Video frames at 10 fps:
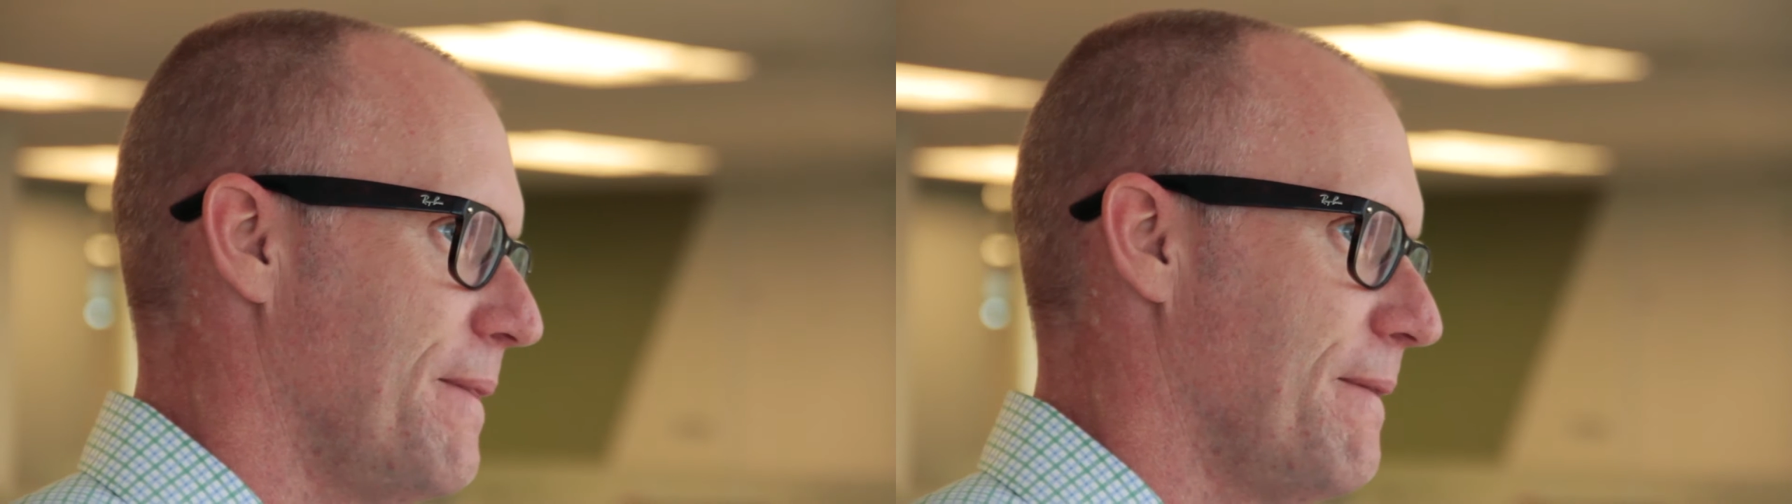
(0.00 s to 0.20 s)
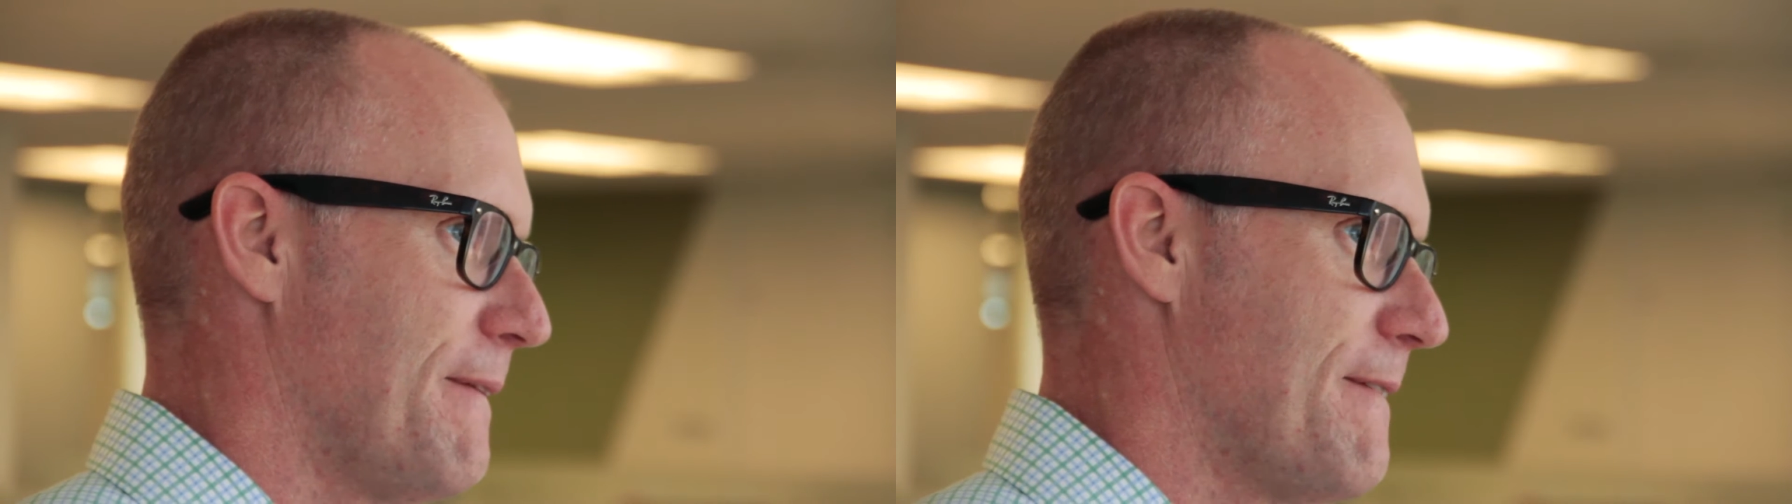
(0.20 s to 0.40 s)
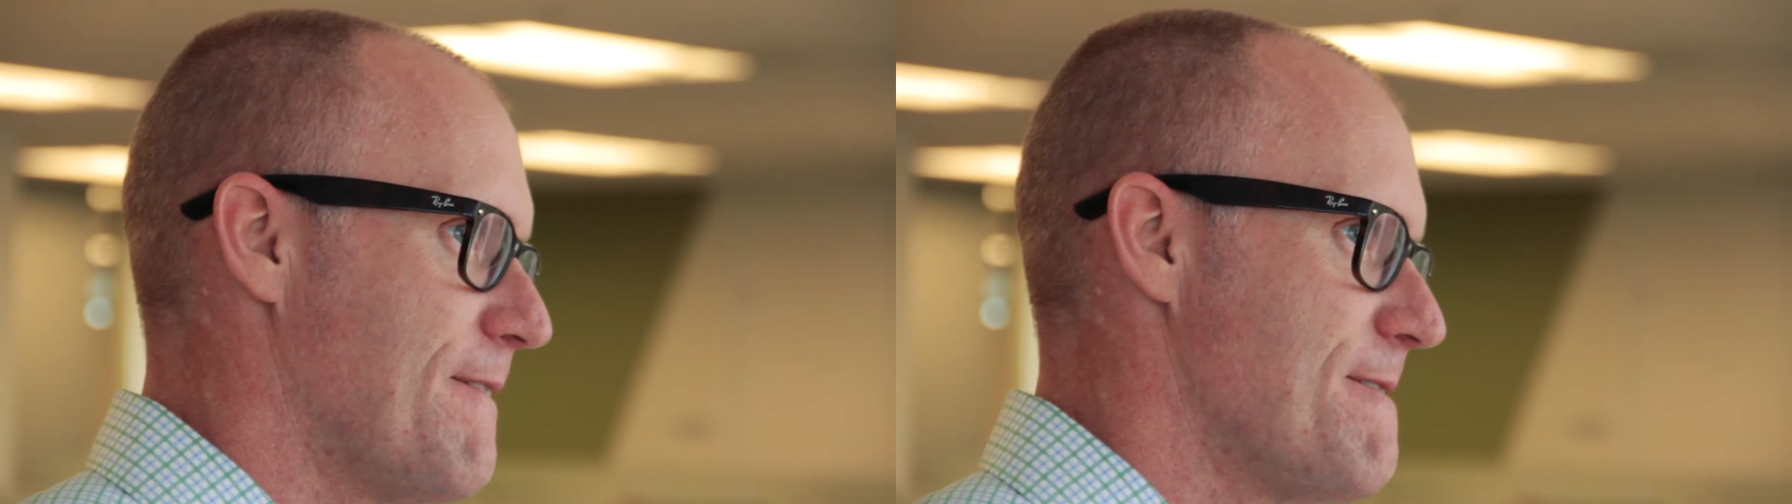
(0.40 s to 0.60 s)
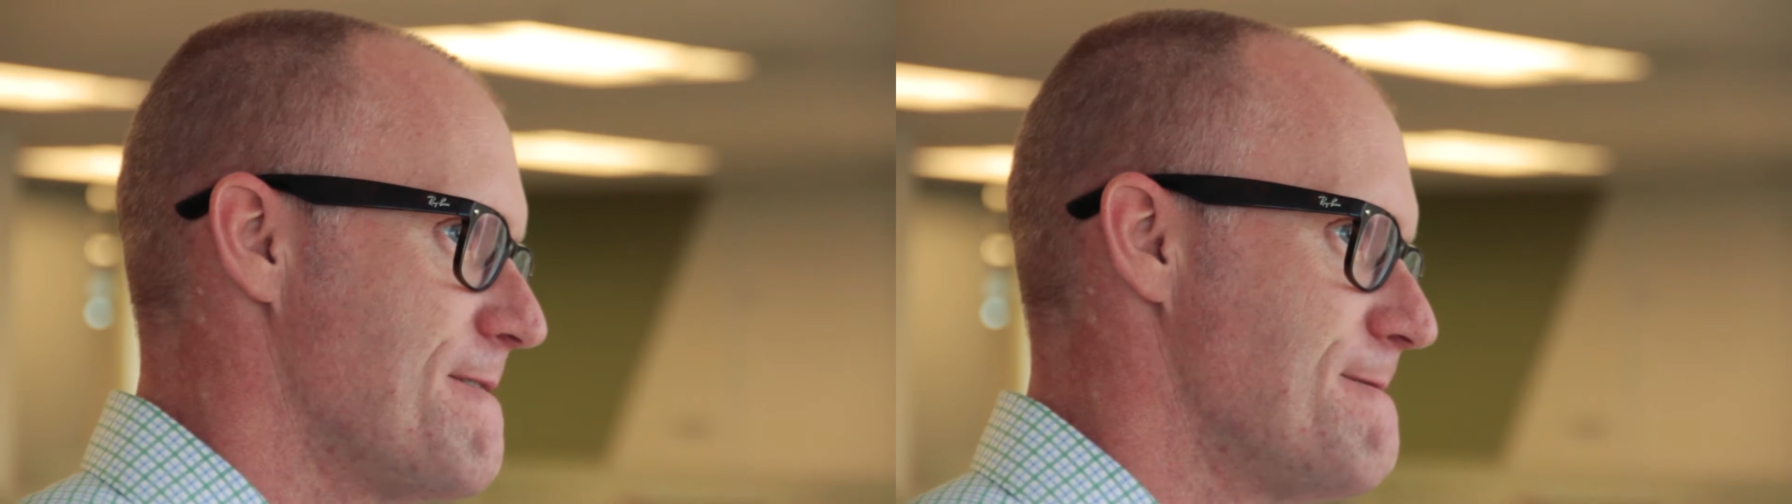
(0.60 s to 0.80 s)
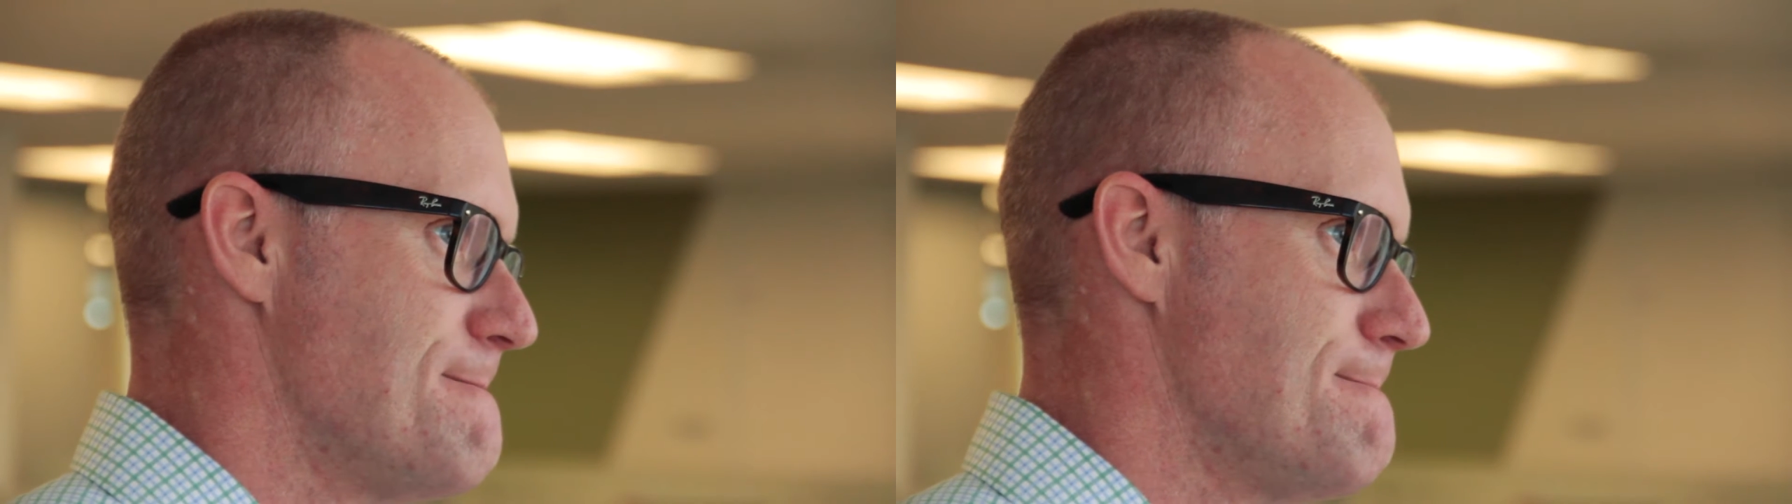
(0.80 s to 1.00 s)
Was it the
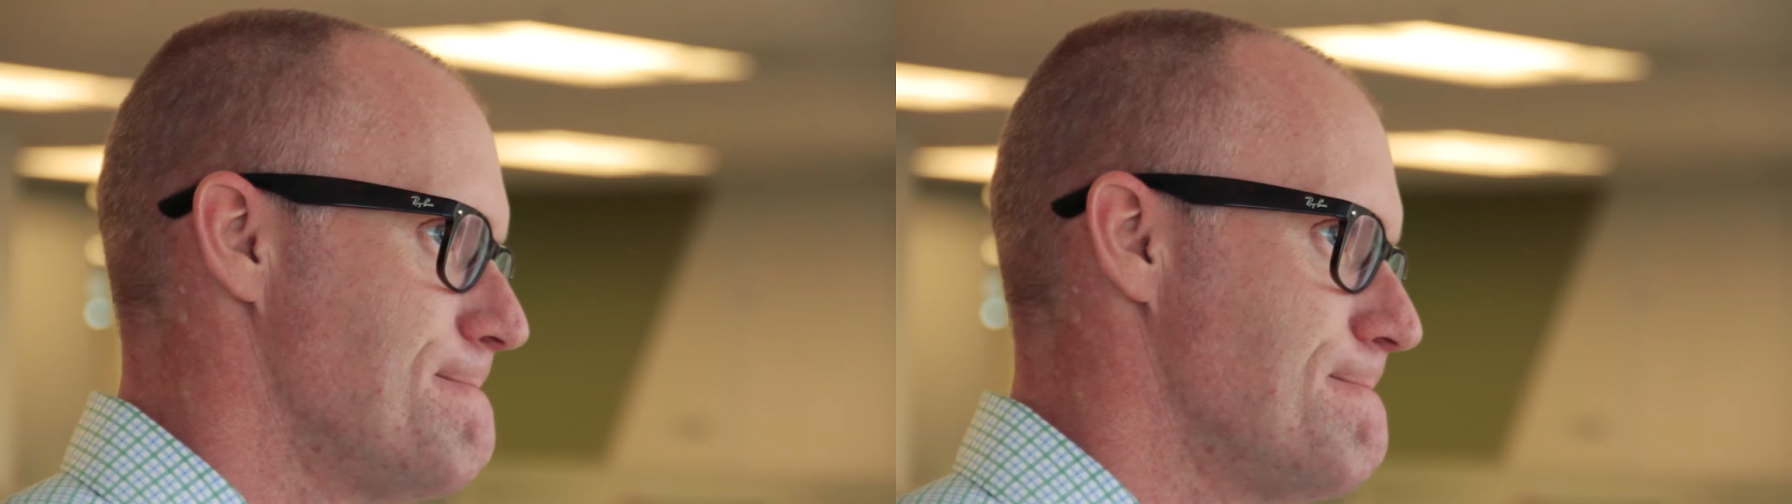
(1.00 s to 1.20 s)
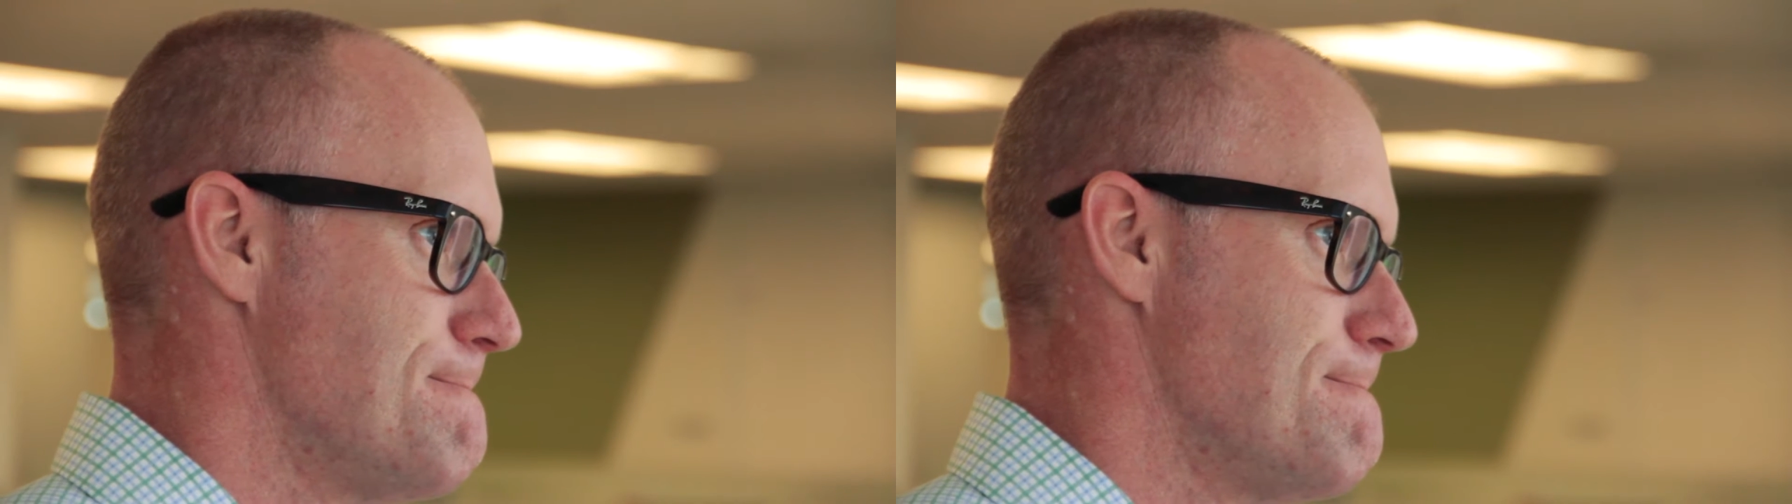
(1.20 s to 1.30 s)
problem solving,